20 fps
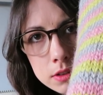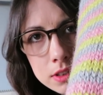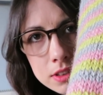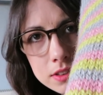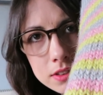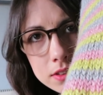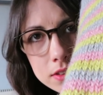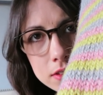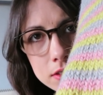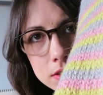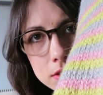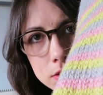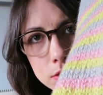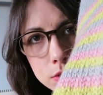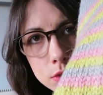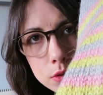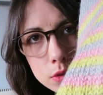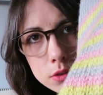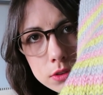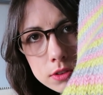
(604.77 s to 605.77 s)
It
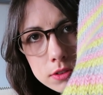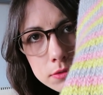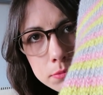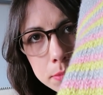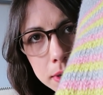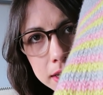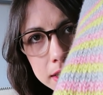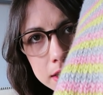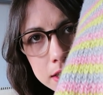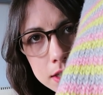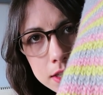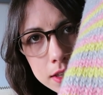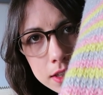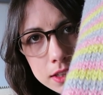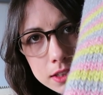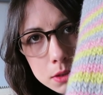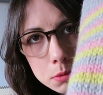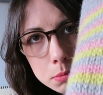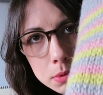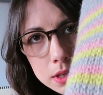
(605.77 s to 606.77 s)
sort of made it a
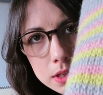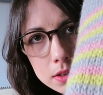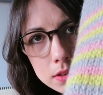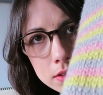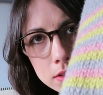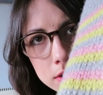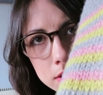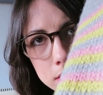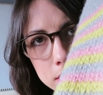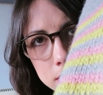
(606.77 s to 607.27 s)
little bit